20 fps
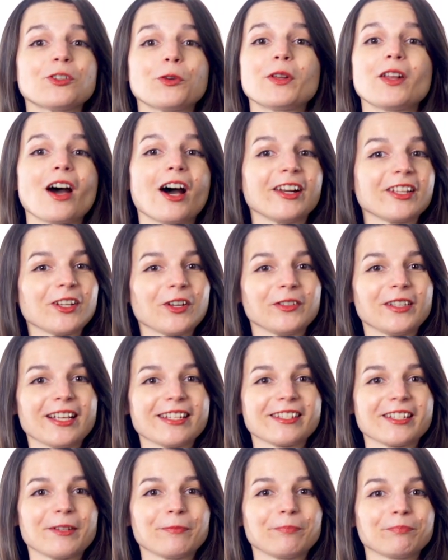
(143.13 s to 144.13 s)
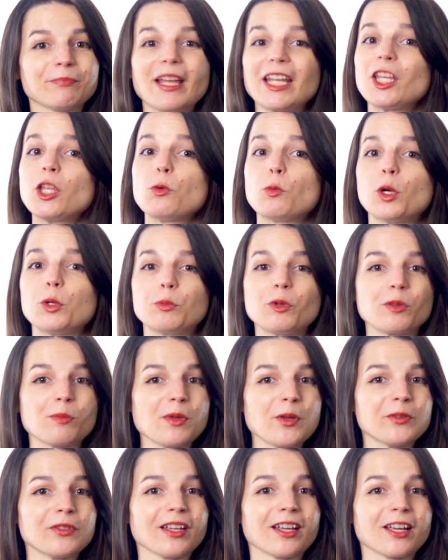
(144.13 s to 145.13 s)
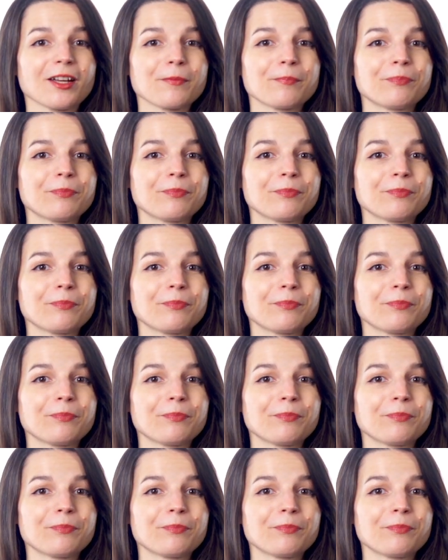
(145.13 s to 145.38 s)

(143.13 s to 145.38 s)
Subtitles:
to an audio lesson, like you would with music.